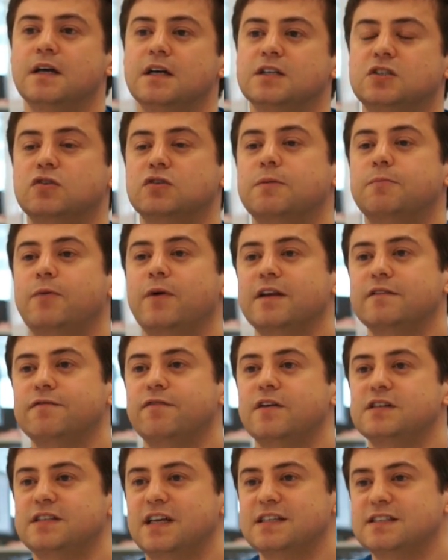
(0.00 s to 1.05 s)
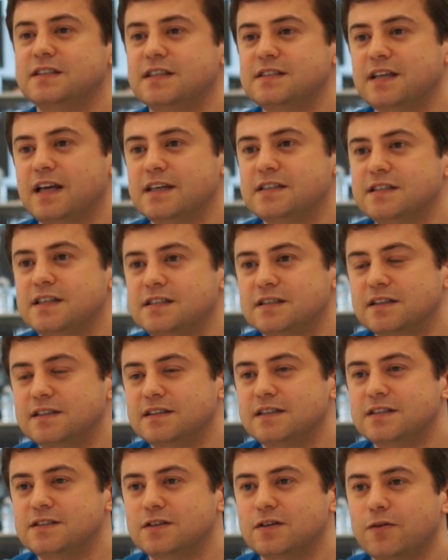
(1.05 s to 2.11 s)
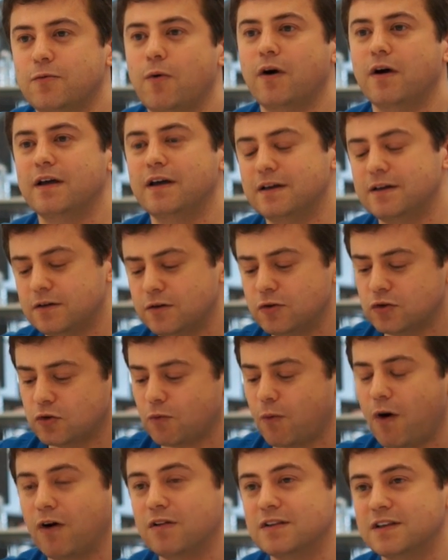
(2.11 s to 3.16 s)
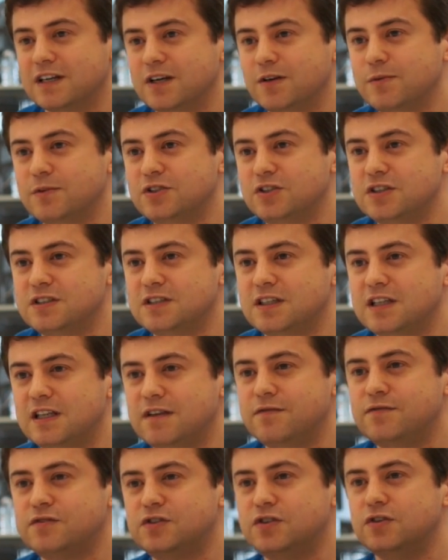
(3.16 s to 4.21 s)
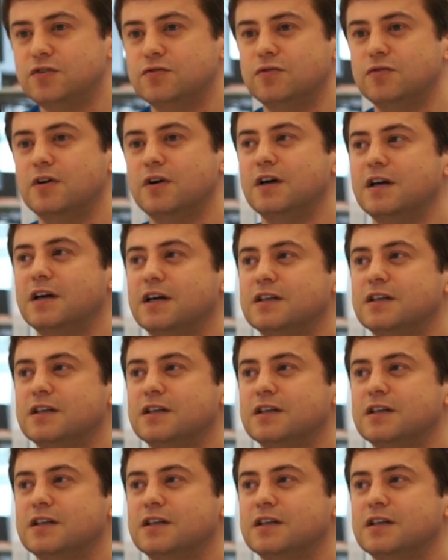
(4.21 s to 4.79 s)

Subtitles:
So the breadth first has this good quality, which is it gives you